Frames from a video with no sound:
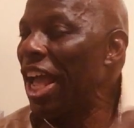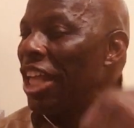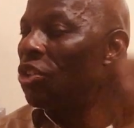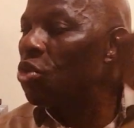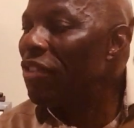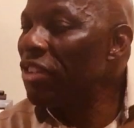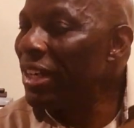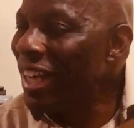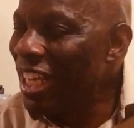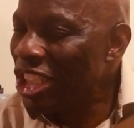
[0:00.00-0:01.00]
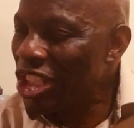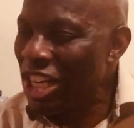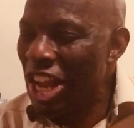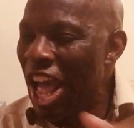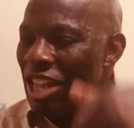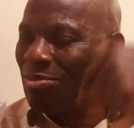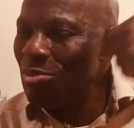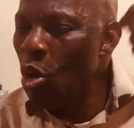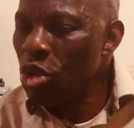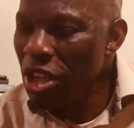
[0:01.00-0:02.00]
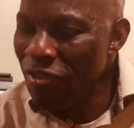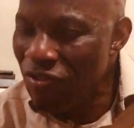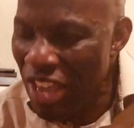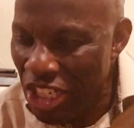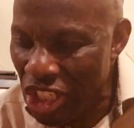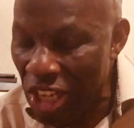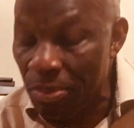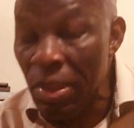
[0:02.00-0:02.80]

and revelation and motivation